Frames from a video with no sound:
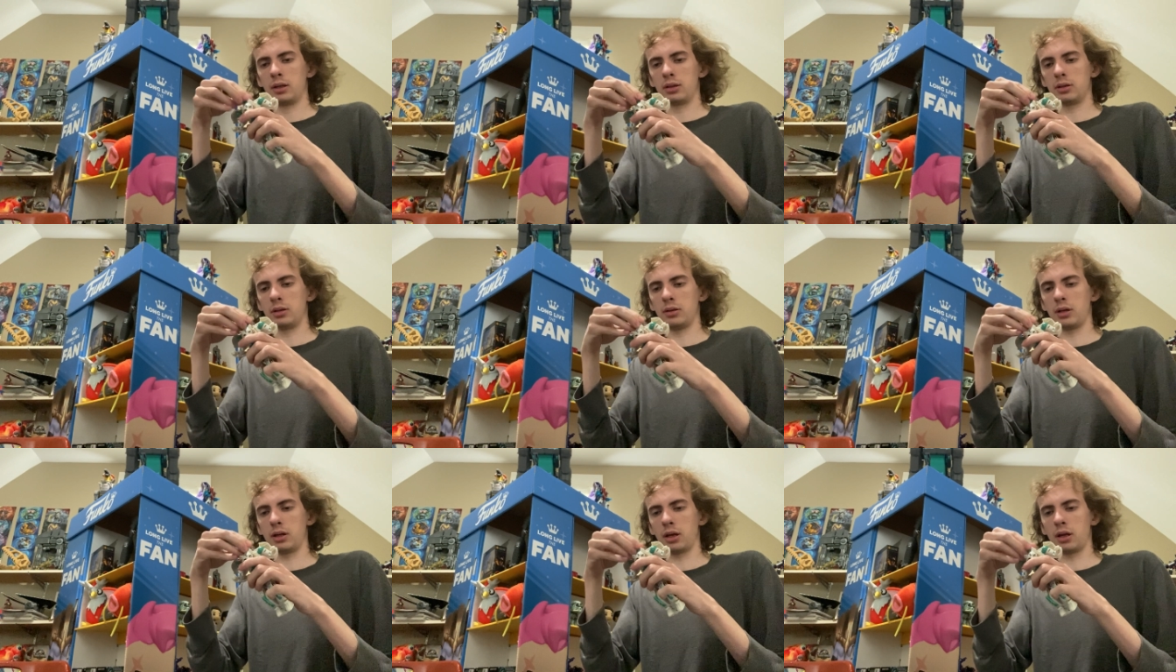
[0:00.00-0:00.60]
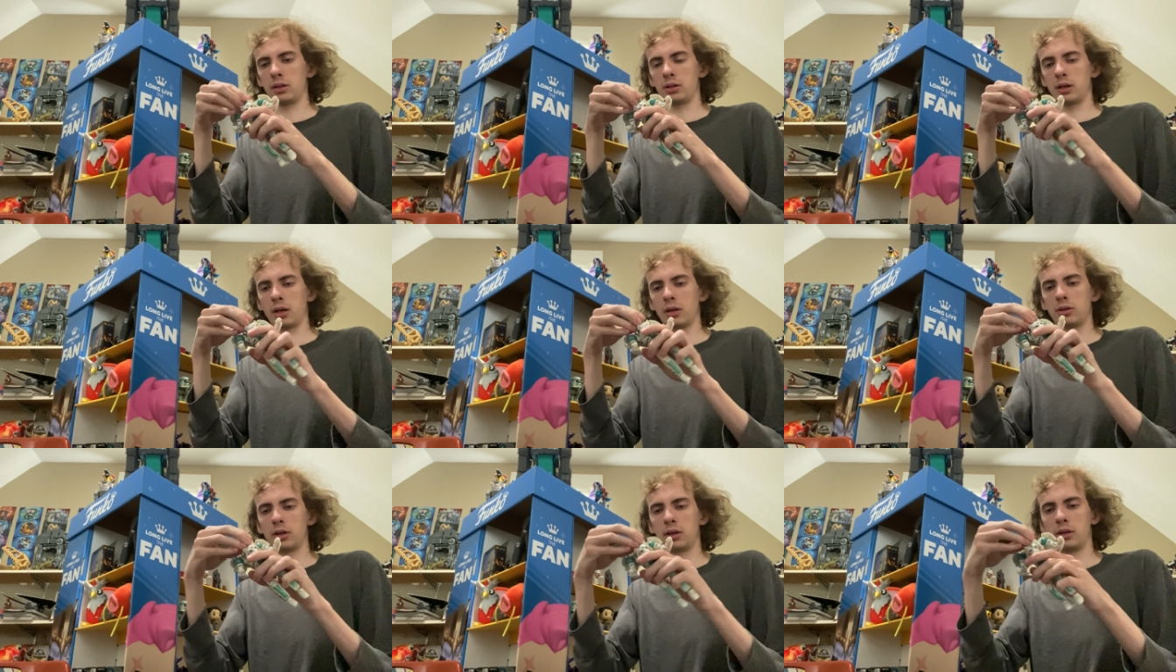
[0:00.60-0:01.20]
So yeah, you get
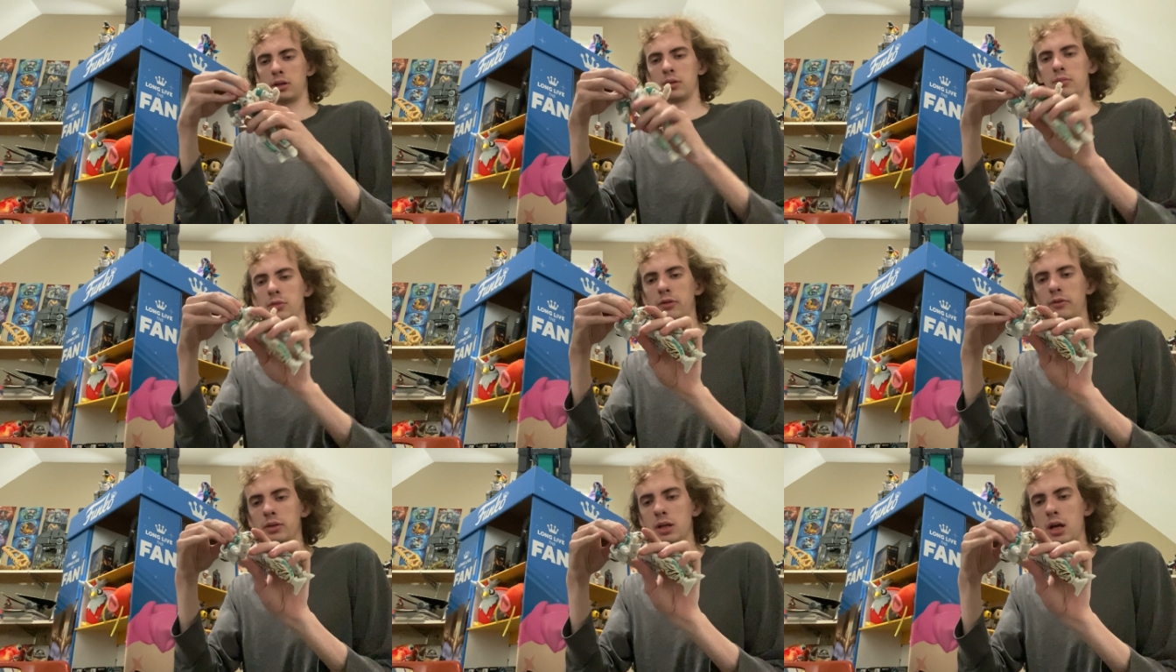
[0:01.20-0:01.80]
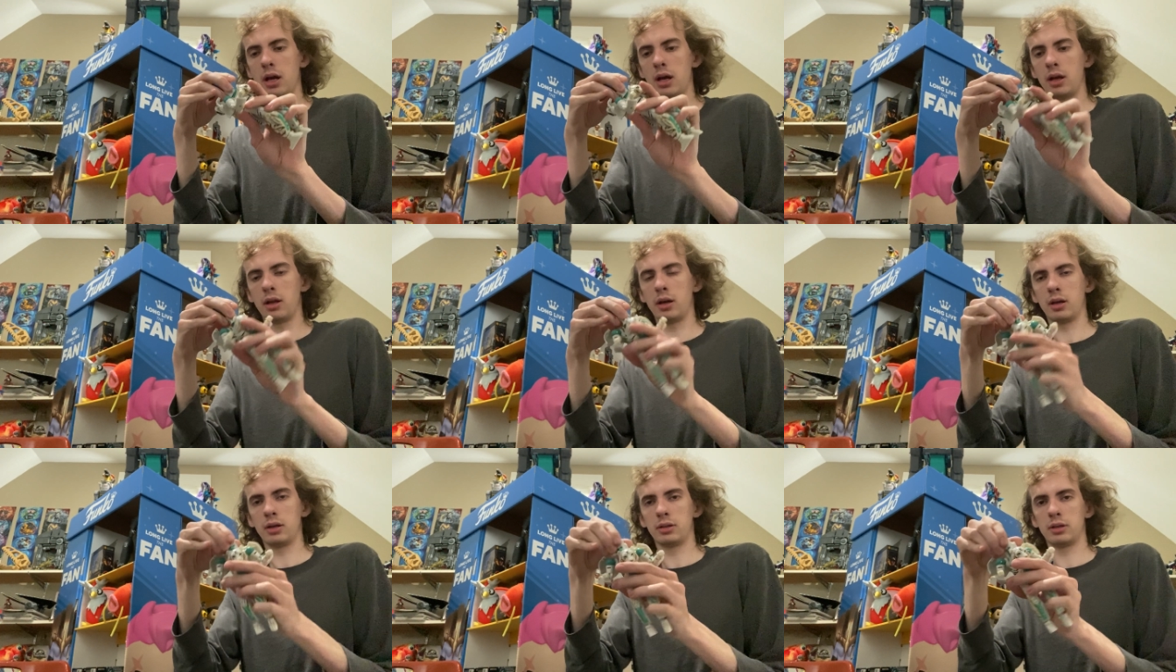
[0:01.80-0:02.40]
Tigertron. He can move his
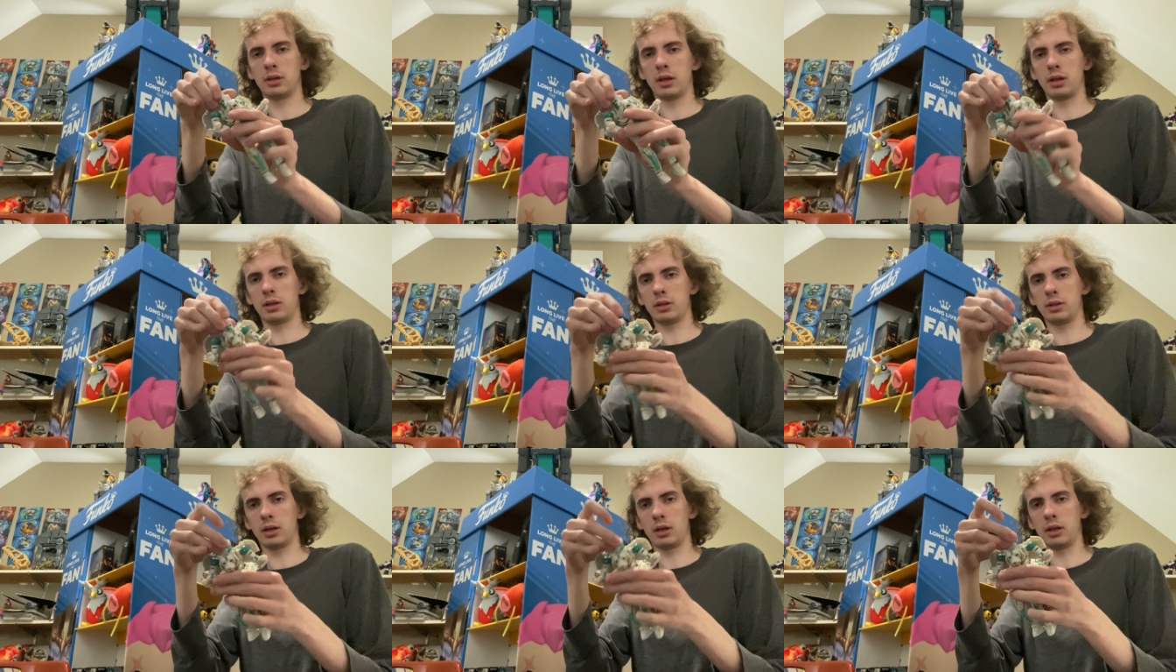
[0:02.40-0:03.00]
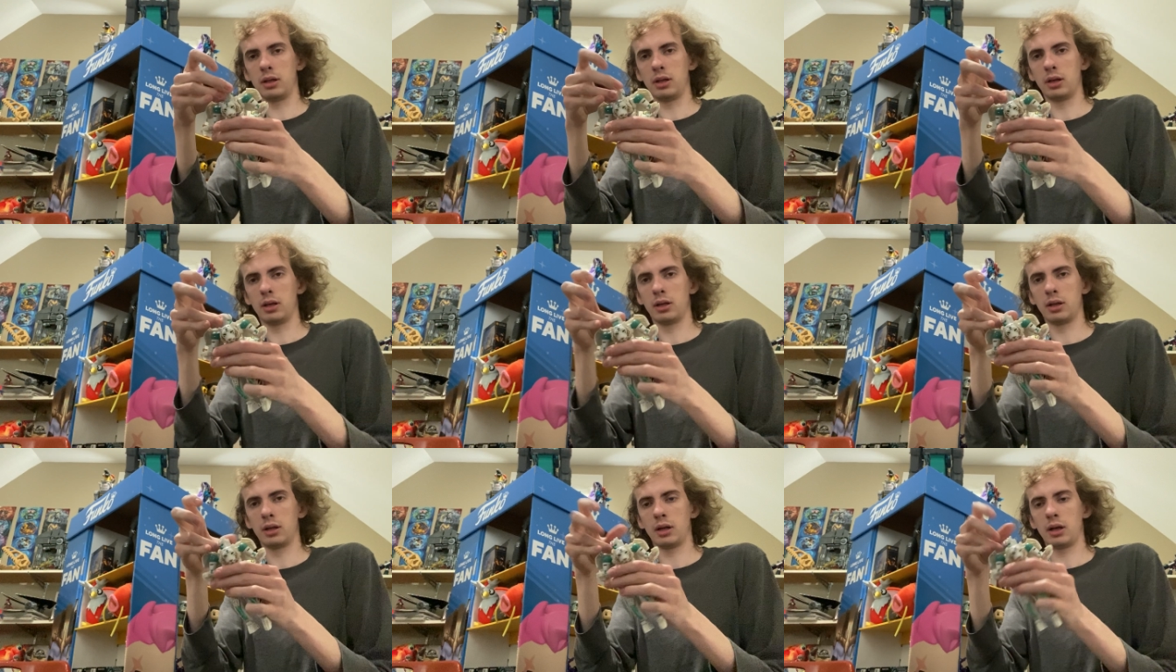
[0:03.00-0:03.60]
head side to side.
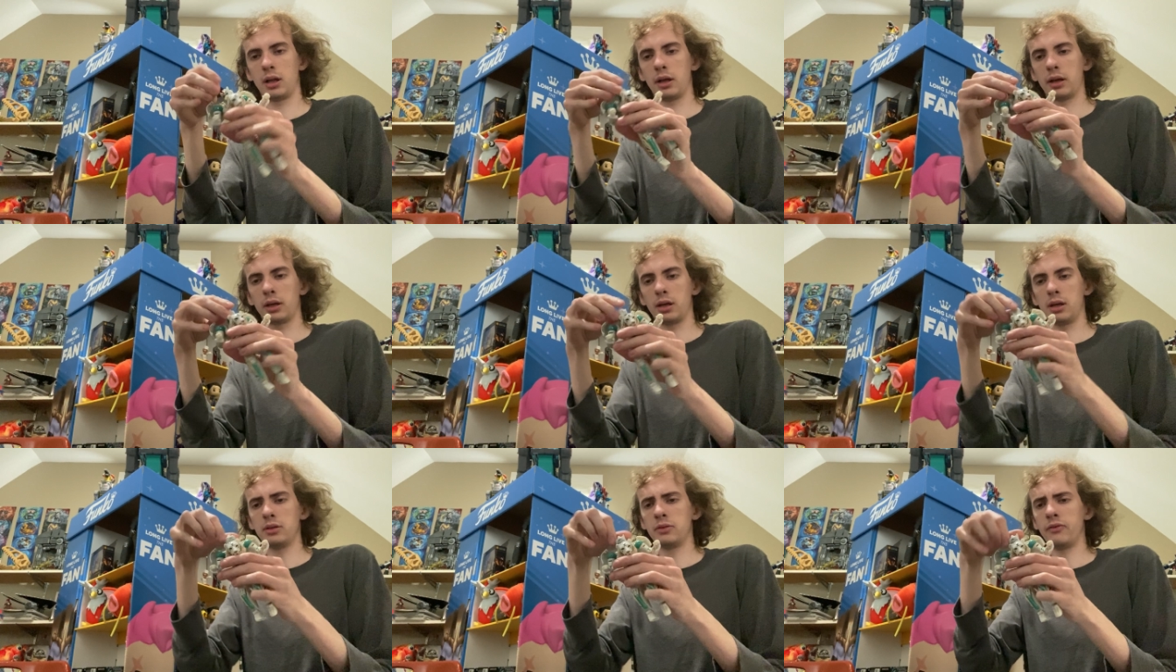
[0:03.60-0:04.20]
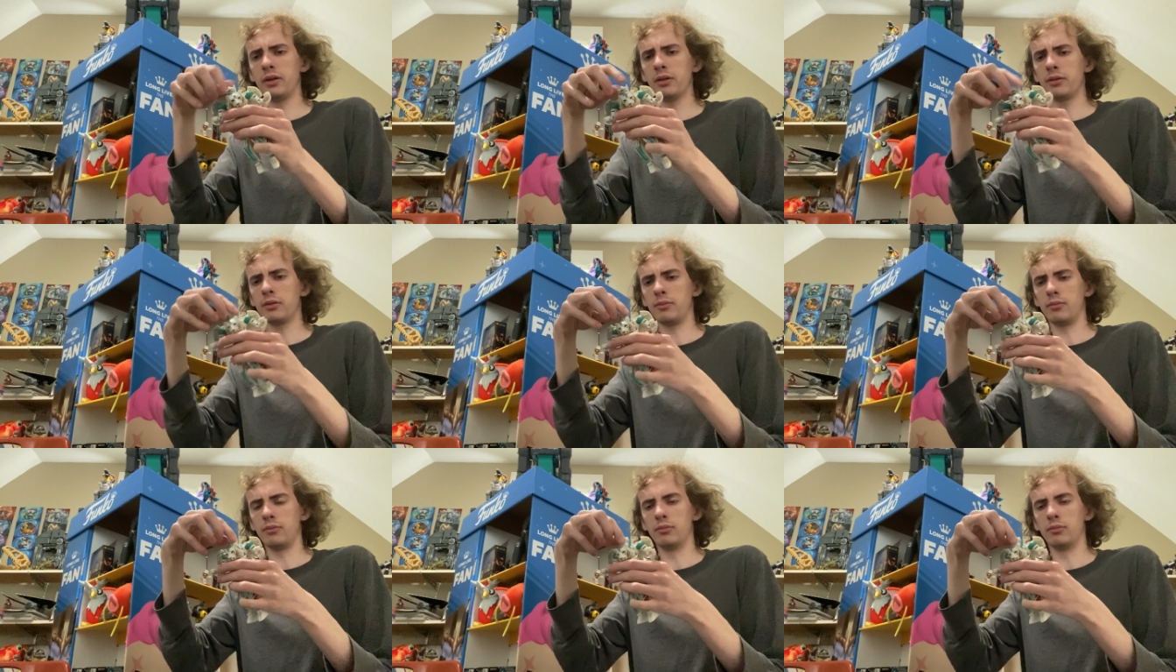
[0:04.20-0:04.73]
Like, it's very...